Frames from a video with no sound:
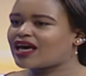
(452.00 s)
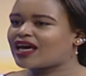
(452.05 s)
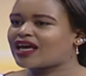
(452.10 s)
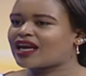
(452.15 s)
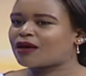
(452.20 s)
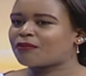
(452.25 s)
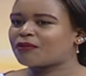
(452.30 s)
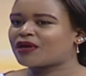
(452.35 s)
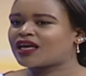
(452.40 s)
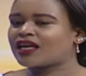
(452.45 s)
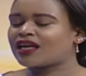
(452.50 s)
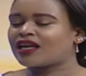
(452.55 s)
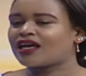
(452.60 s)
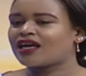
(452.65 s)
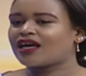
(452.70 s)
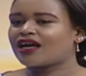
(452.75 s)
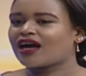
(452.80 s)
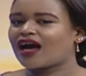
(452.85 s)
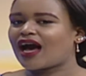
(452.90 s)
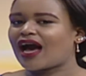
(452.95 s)
And I mean,
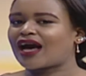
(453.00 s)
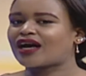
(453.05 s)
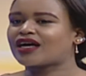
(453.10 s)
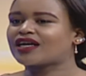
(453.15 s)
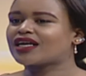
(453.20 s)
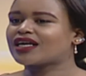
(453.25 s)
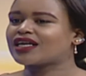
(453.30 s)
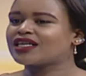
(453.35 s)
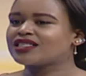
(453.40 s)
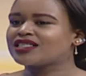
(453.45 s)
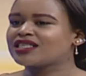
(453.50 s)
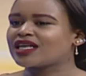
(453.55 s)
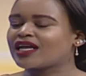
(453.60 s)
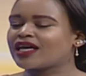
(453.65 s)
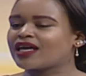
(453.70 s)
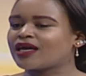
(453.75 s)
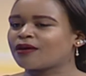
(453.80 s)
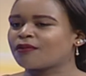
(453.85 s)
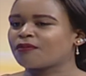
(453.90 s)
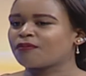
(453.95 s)
I could
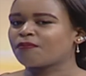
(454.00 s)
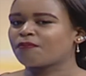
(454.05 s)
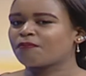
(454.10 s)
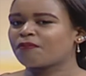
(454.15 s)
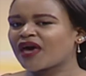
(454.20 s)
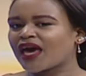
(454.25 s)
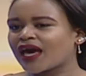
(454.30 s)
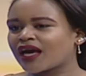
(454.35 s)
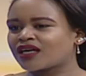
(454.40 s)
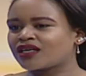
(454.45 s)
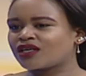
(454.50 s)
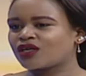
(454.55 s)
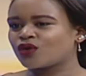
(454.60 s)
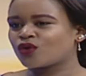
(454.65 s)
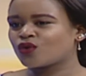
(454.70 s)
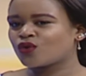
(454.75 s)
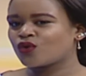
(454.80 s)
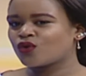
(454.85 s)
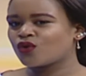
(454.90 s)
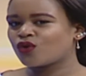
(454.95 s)
easily peg
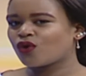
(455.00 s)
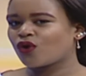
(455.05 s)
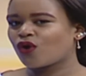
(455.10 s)
you,